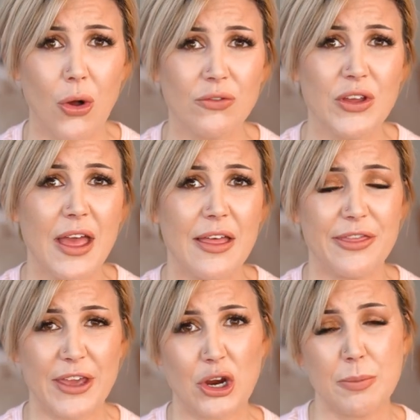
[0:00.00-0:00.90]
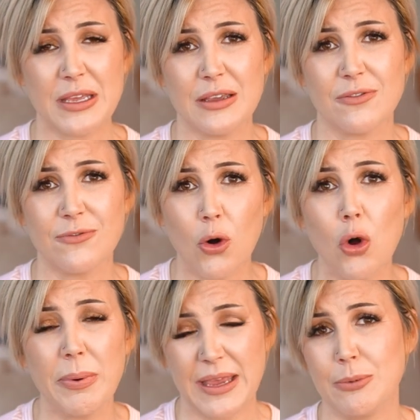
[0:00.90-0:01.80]
of therapy
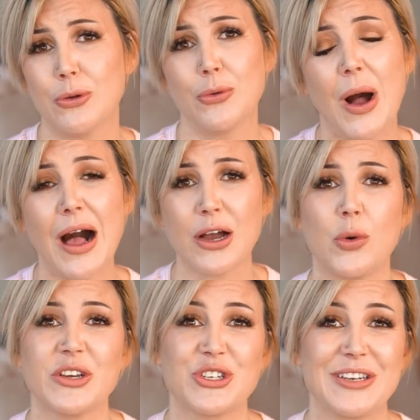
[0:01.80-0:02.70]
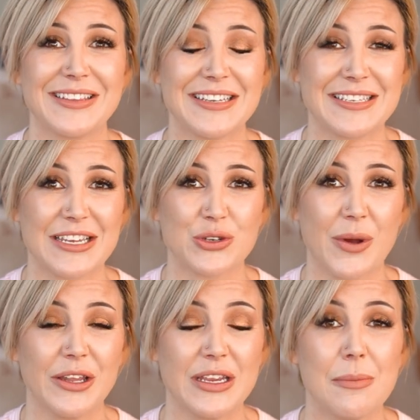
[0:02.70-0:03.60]
for people who are questioning their
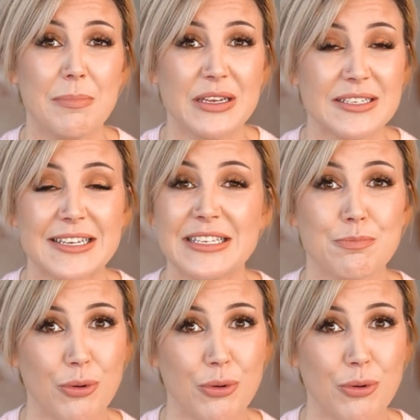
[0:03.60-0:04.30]
sexuality, because it's